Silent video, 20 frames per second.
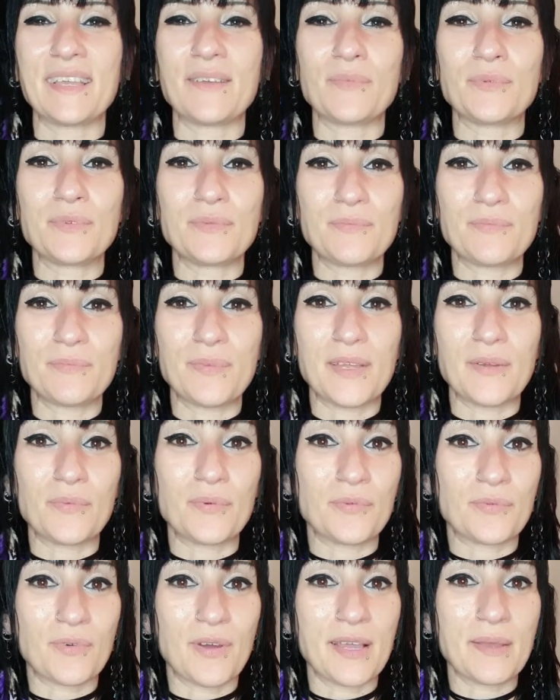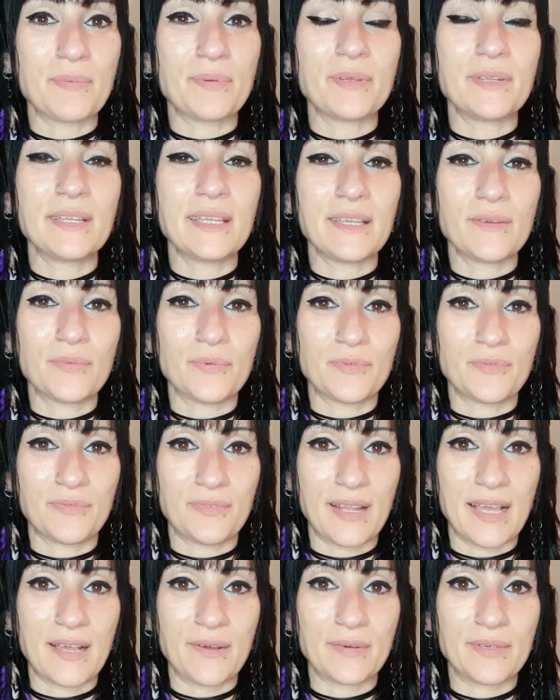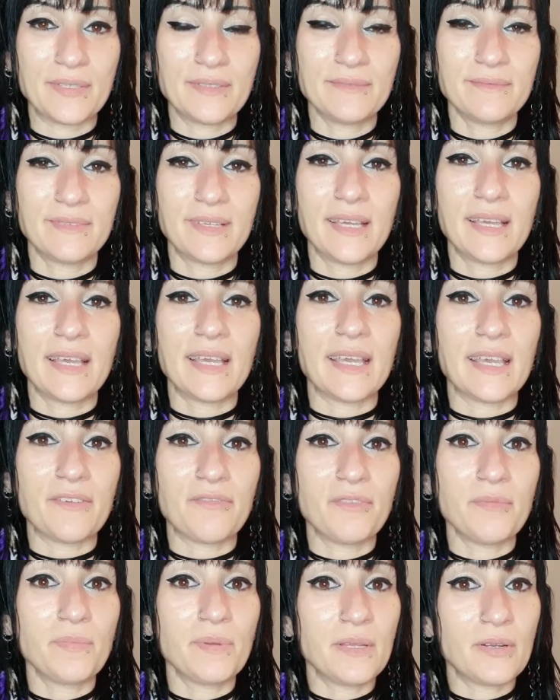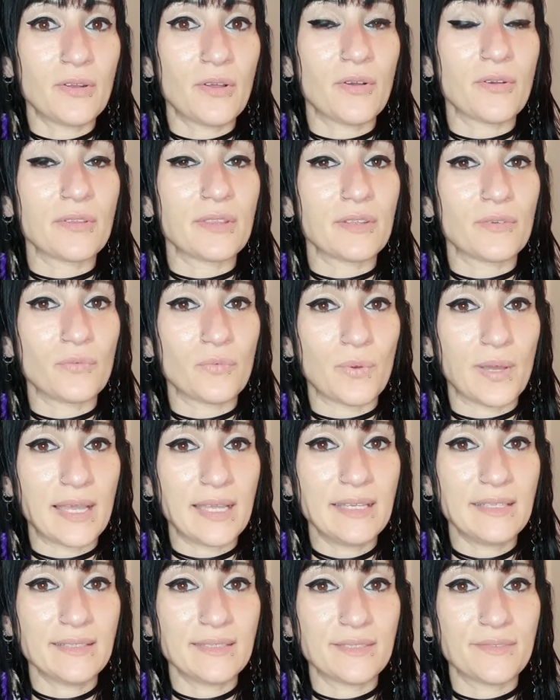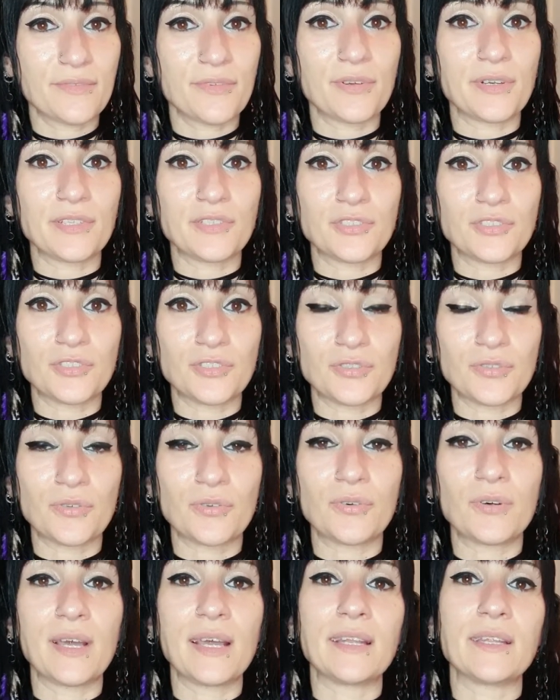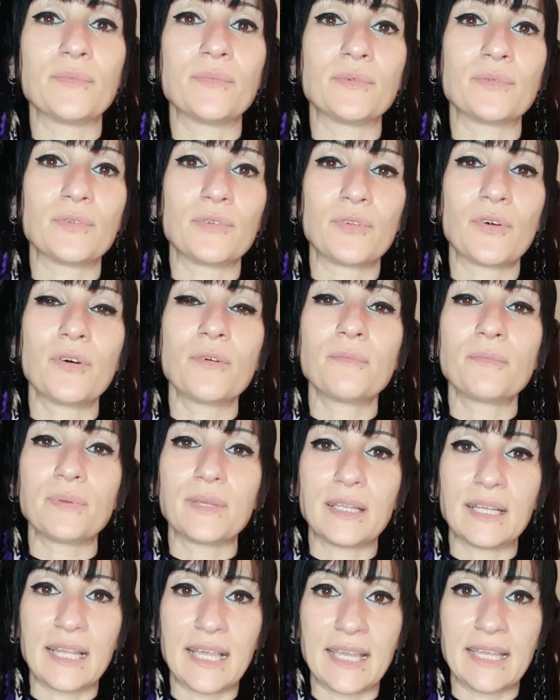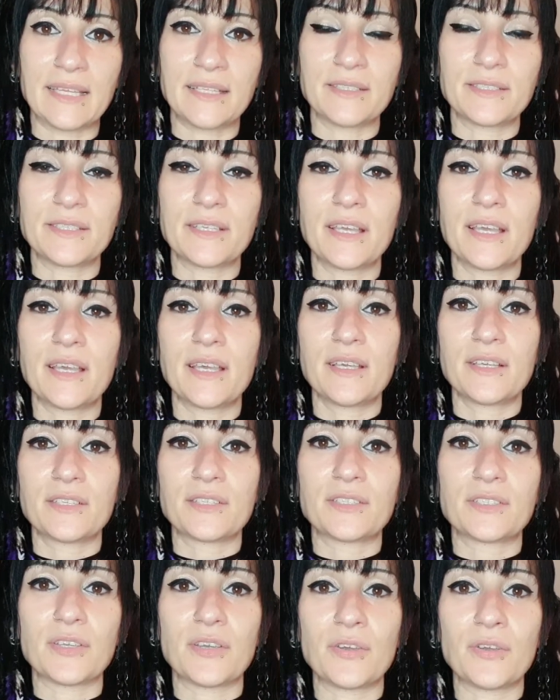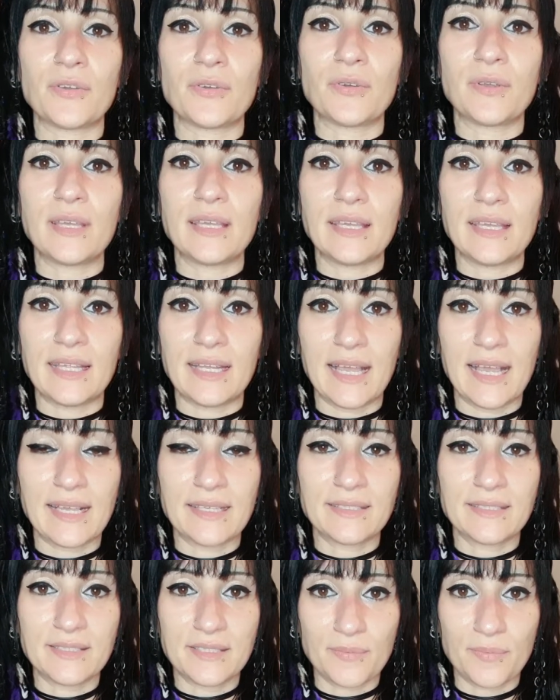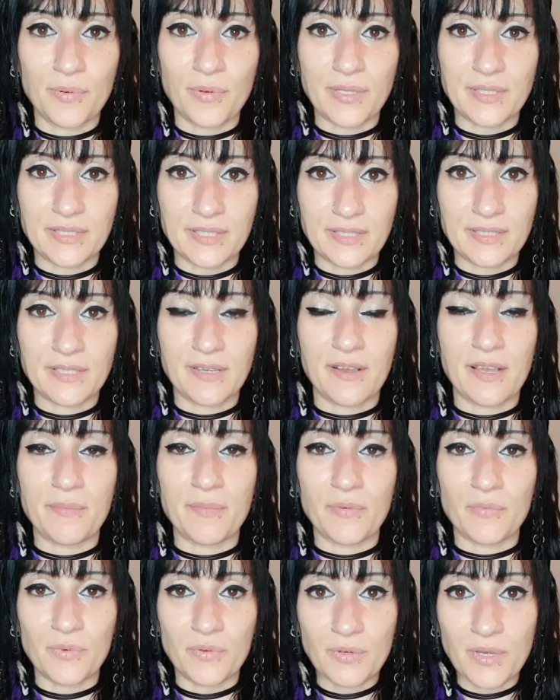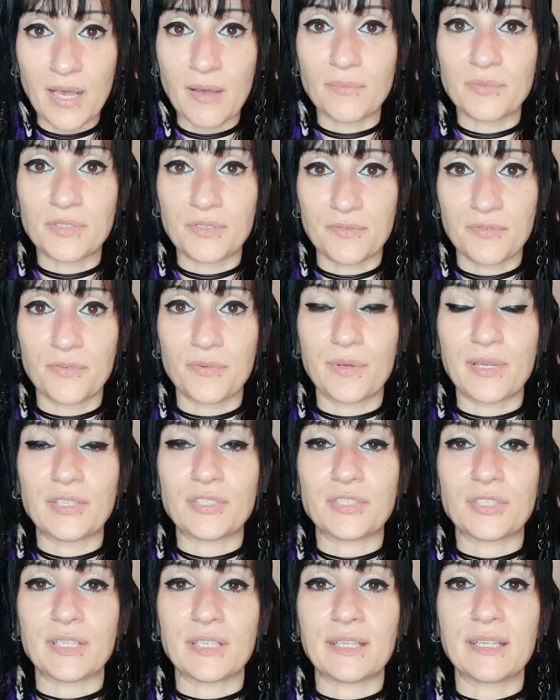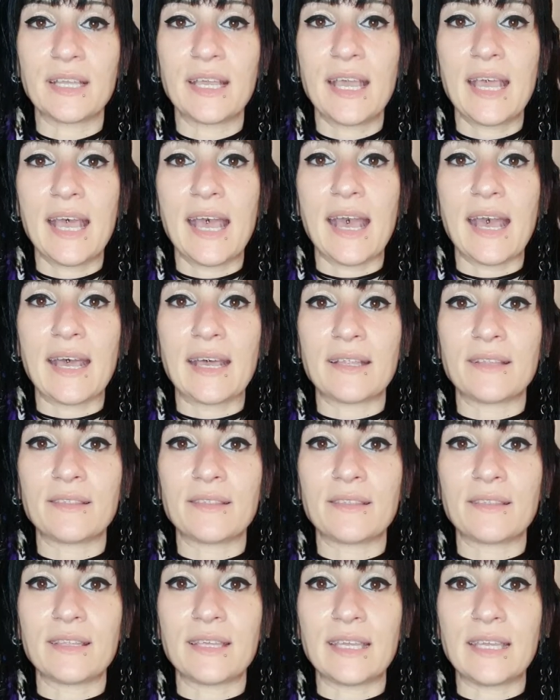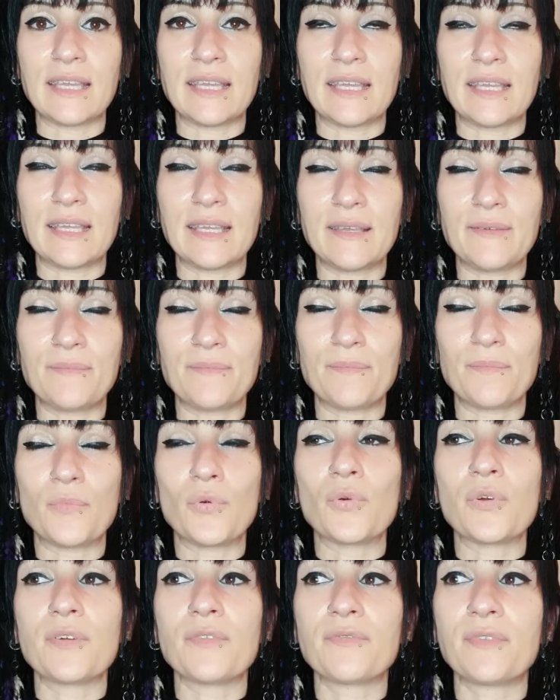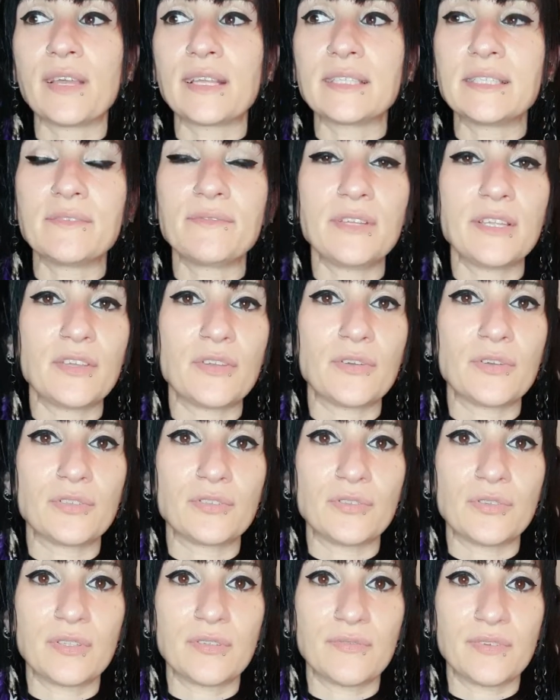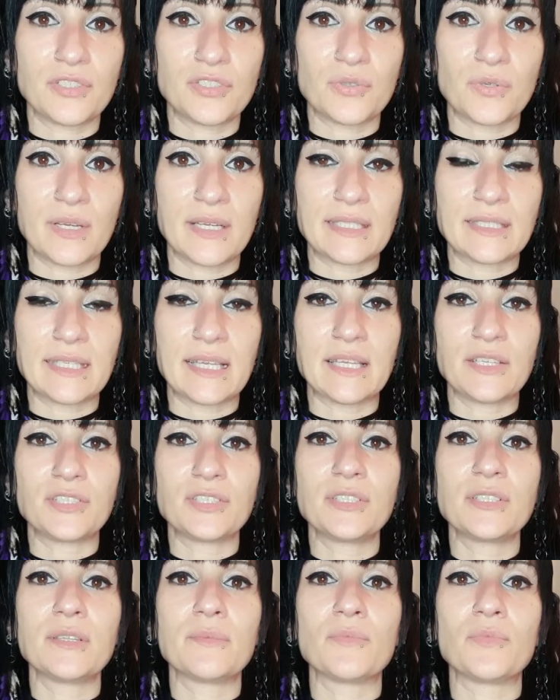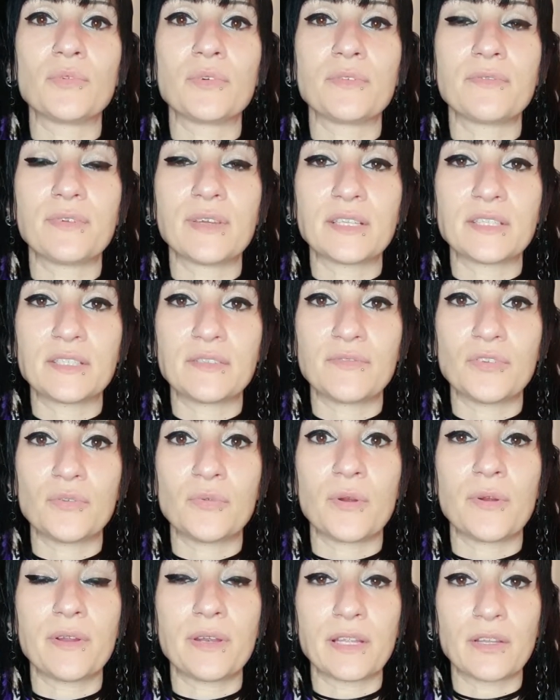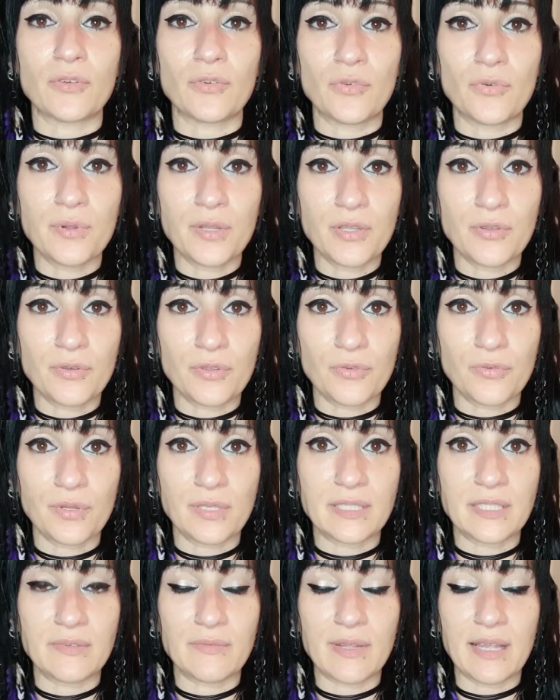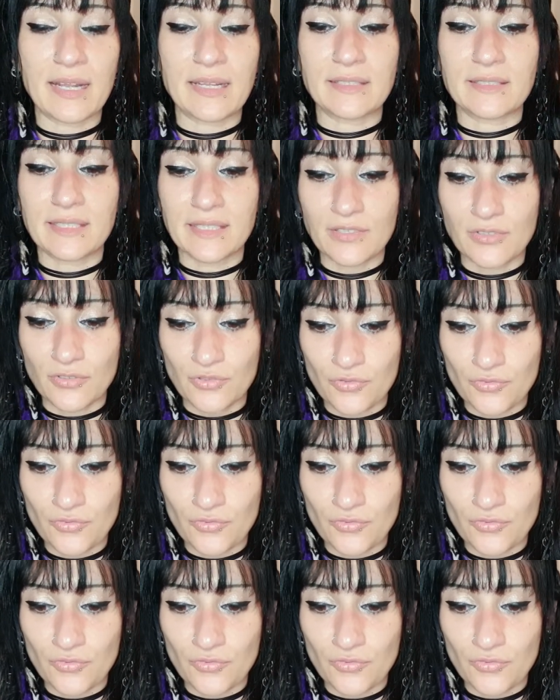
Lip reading: It will ripen, it will flower. If it be long, then wait, for it is sure, and it will not be late. So it has its appointed time, it will come to fruition. And the more effectively you can do the visualization, the more effective you are at ignoring your 3D reality,